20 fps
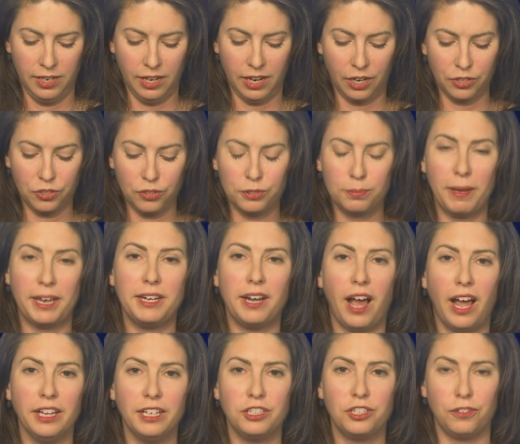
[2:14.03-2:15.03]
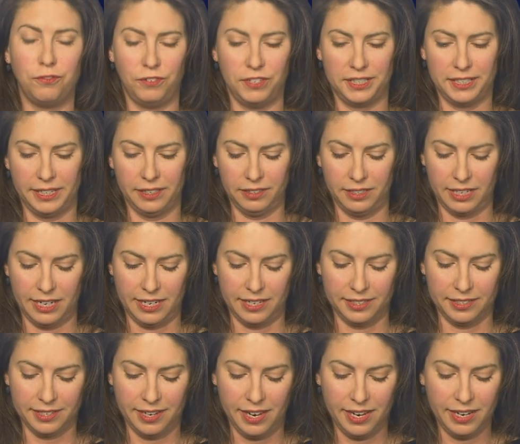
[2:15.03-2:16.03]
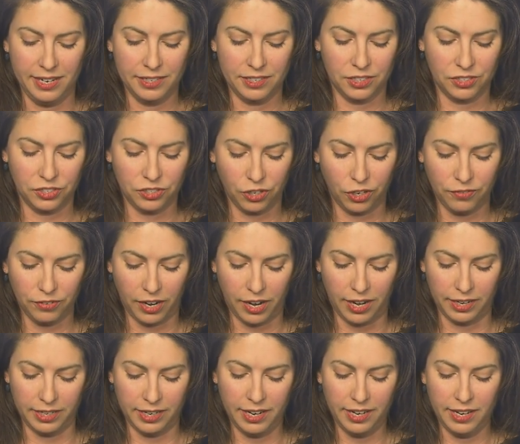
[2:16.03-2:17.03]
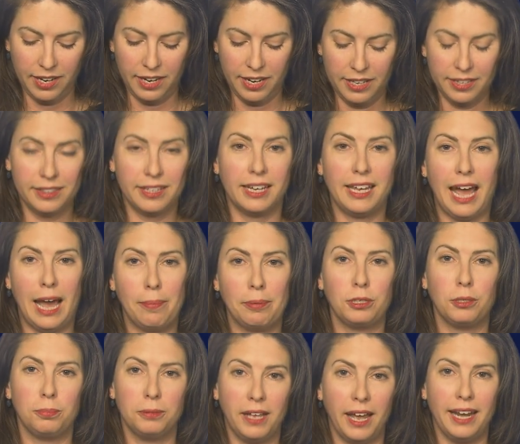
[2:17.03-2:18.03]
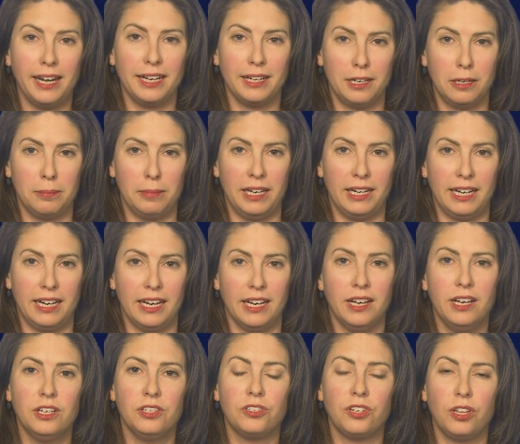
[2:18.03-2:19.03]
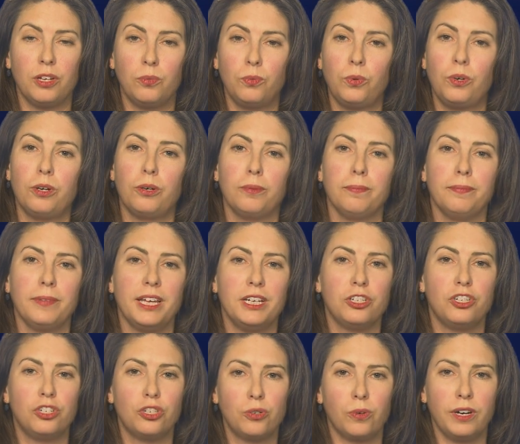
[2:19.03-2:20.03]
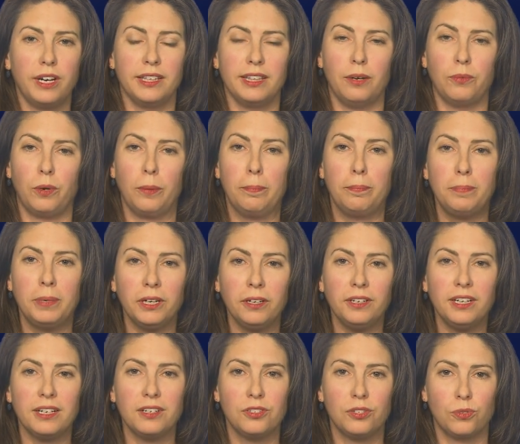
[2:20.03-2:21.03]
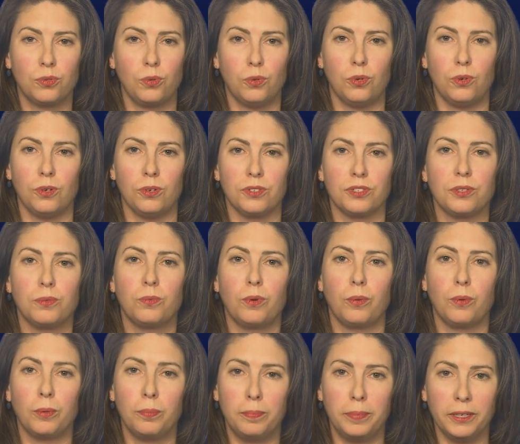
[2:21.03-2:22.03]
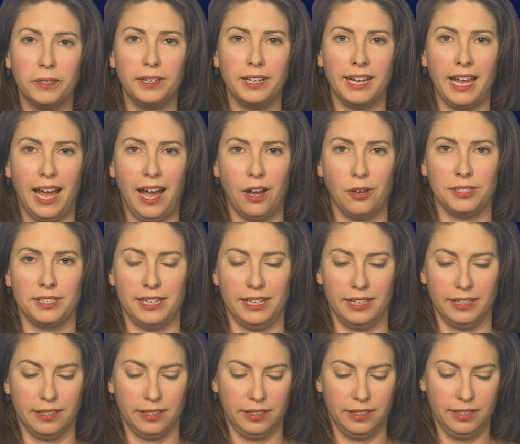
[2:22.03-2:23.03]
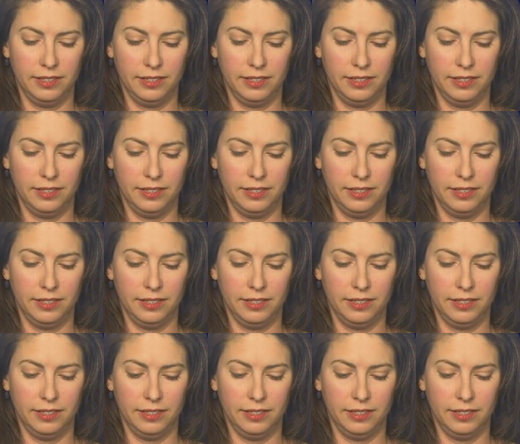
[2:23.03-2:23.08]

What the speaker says: I'll use my knowledge of facilities to serve on the Capital Planning Committee so that we're ensuring that we're building schools where we're building housing.